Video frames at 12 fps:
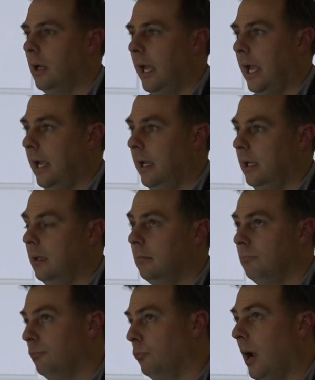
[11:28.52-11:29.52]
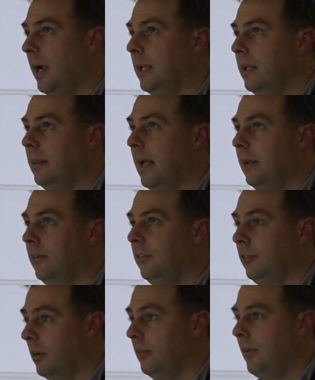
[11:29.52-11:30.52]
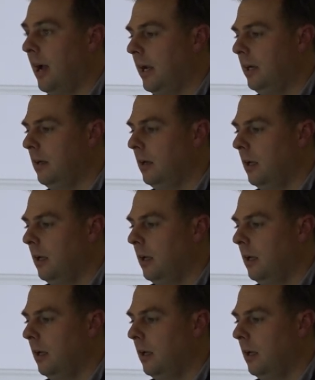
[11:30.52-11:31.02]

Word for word: a write-in that's certified,